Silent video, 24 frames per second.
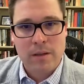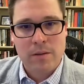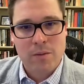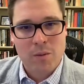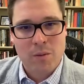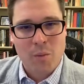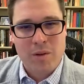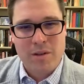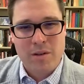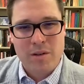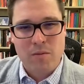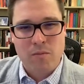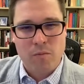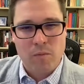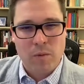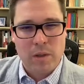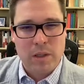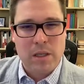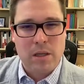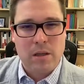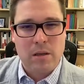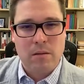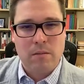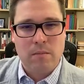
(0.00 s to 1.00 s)
So it wasn't
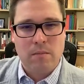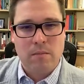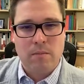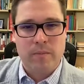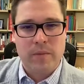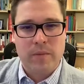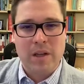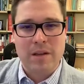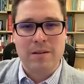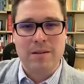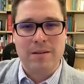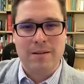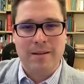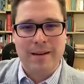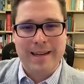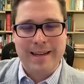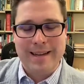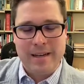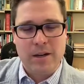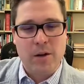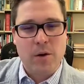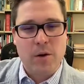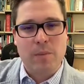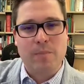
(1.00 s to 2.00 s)
really,
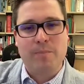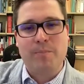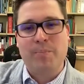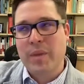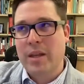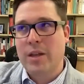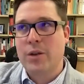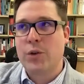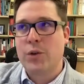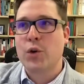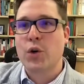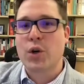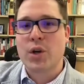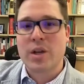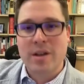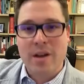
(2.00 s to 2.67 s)
it took